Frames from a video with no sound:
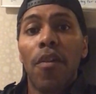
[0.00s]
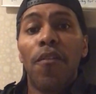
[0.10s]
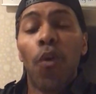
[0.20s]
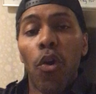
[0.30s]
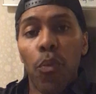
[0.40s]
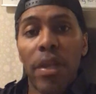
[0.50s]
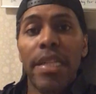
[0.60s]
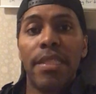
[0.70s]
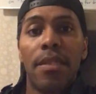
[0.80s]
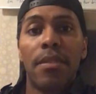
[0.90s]
for a
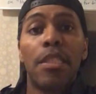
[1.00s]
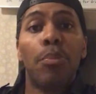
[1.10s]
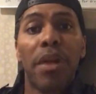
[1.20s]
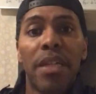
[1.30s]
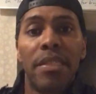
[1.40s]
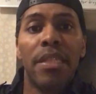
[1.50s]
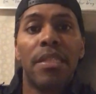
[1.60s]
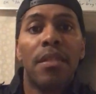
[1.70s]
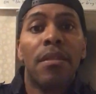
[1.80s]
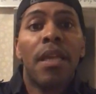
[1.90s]
reason, to bring
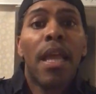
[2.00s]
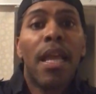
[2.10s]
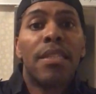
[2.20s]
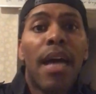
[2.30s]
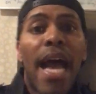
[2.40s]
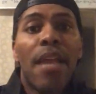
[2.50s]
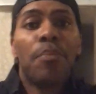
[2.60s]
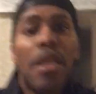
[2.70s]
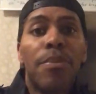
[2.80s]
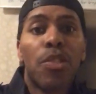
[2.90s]
attention and to heighten
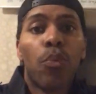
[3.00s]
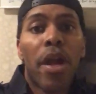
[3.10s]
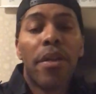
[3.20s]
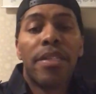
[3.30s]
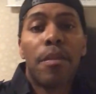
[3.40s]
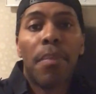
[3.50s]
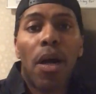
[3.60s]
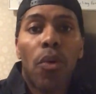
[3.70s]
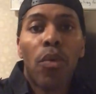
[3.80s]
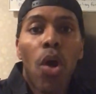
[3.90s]
people's awareness
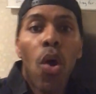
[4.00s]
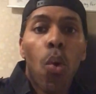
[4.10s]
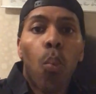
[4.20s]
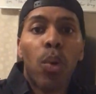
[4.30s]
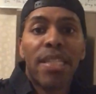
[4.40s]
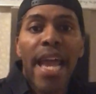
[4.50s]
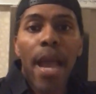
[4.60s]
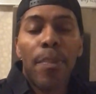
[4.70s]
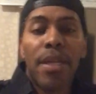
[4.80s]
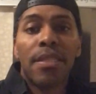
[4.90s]
about what's
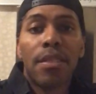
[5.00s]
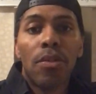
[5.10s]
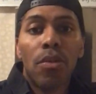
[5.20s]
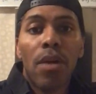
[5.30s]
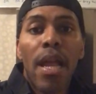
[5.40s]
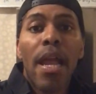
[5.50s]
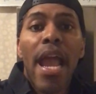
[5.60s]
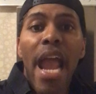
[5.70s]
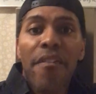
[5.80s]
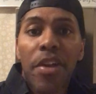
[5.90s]
happening to
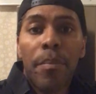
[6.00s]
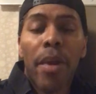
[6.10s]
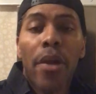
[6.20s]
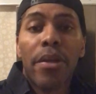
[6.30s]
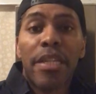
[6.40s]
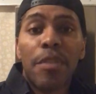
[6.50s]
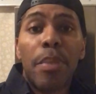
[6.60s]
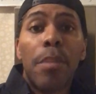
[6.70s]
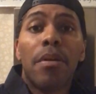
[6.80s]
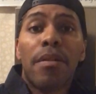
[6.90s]
African Americans and
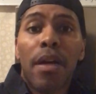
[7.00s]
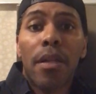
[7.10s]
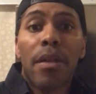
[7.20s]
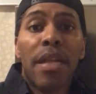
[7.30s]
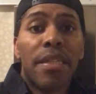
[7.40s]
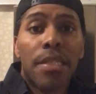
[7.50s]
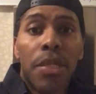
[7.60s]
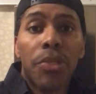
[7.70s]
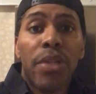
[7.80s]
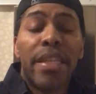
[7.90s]
people of color in this
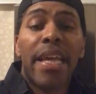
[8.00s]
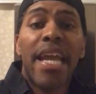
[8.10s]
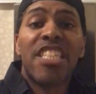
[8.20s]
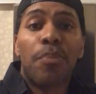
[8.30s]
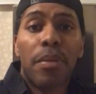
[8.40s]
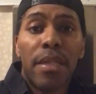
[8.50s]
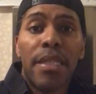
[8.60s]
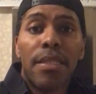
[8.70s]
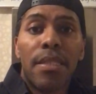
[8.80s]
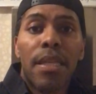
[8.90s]
country at the hands of
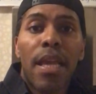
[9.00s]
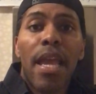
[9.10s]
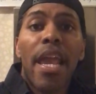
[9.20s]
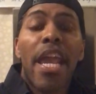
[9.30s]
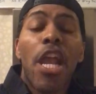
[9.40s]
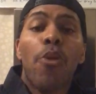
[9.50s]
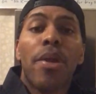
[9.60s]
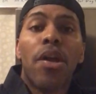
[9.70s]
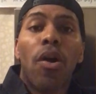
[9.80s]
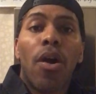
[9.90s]
police. And here
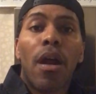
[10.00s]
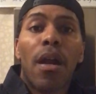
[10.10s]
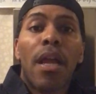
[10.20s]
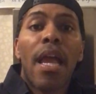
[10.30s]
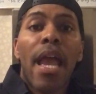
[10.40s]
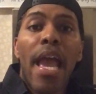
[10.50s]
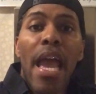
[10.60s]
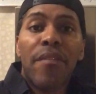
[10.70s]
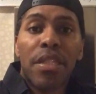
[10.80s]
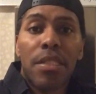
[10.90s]
we are
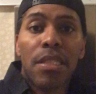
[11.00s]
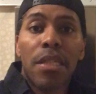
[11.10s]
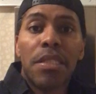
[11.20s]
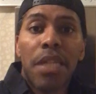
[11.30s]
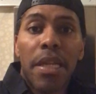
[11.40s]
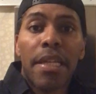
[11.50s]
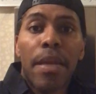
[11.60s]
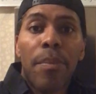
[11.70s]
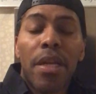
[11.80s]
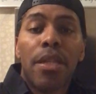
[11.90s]
having this discussion yet again
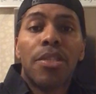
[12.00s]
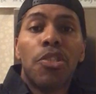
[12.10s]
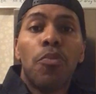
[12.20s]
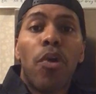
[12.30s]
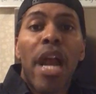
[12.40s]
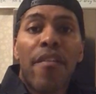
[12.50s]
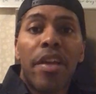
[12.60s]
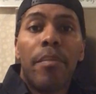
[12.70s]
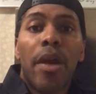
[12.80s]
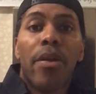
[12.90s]
because 2 more African
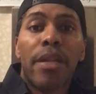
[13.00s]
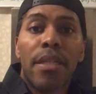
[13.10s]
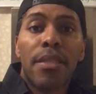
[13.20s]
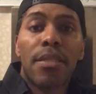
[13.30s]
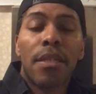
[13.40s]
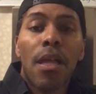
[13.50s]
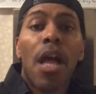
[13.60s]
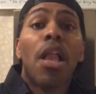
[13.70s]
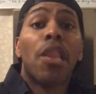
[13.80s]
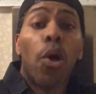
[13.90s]
Americans
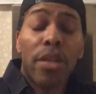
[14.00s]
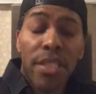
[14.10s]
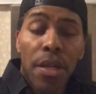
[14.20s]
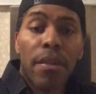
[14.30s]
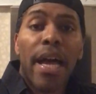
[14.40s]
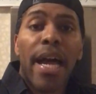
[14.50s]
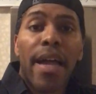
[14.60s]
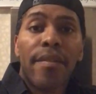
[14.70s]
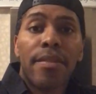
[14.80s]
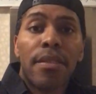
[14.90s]
lost their
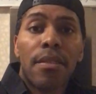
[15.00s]
lives